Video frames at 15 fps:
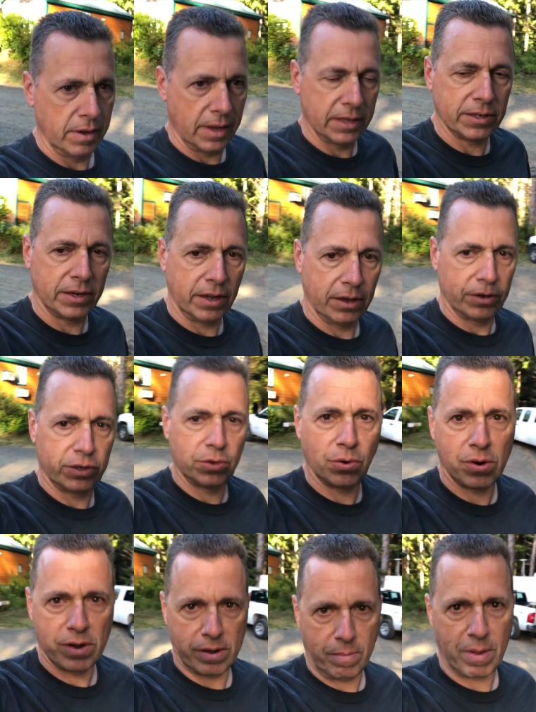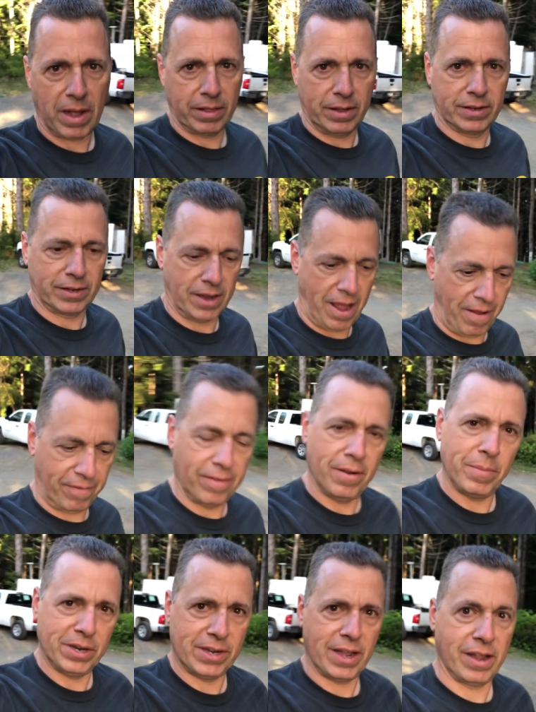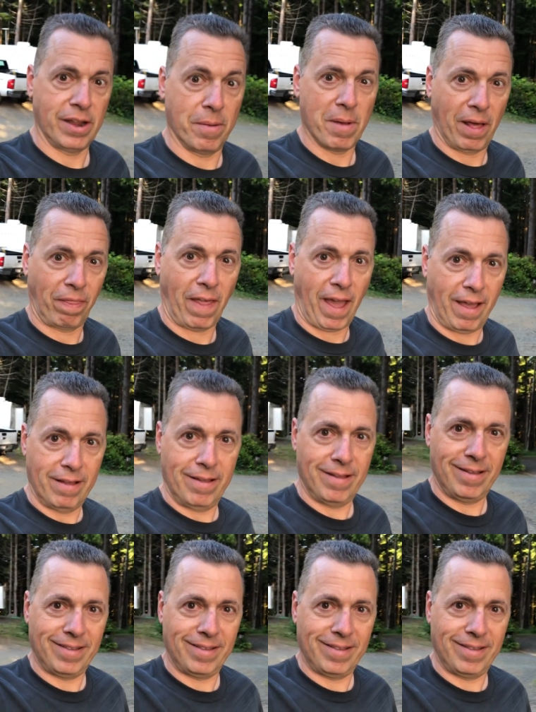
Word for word: That's another story about this life. Let me tell you about that.